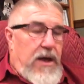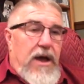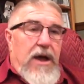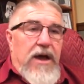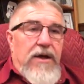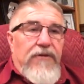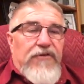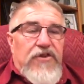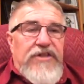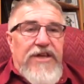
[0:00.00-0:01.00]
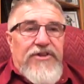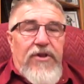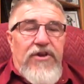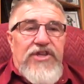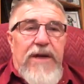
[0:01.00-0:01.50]
Uh, 1
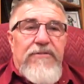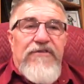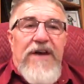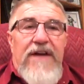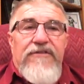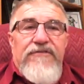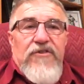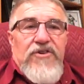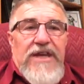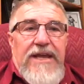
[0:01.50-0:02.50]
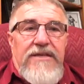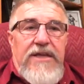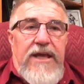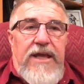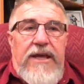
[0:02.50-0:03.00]
Thessalonians chapter 5 and verse
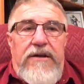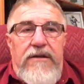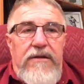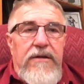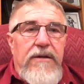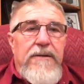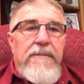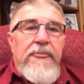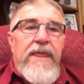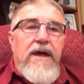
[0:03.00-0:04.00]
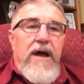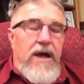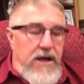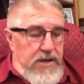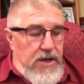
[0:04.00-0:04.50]
18
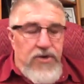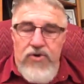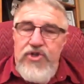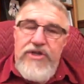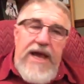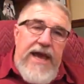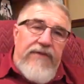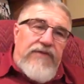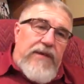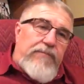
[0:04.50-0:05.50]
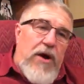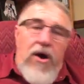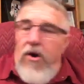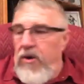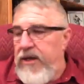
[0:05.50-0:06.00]
uh, I understand that
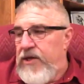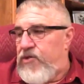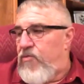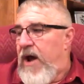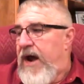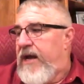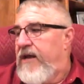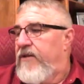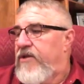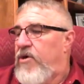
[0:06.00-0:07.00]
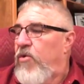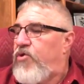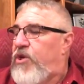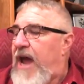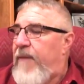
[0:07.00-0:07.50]
Paul is writing this whole
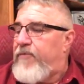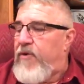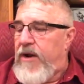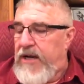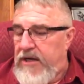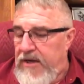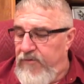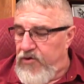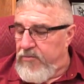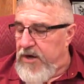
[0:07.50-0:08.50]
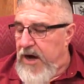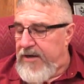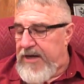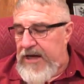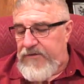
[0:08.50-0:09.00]
chapter. I need to give you some
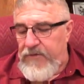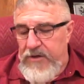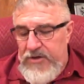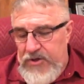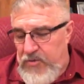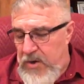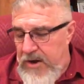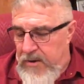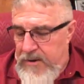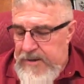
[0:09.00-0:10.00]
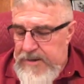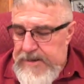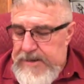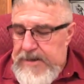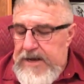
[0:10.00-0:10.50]
context for this as well.
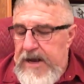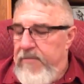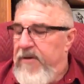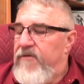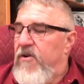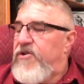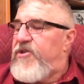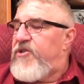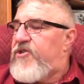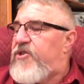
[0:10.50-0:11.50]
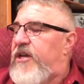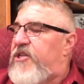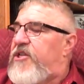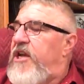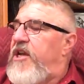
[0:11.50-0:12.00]
Uh, but verses
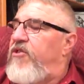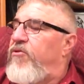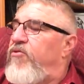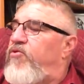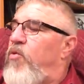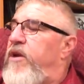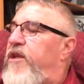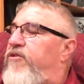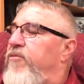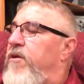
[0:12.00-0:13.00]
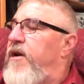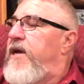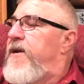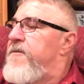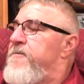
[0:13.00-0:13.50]
16 through 23,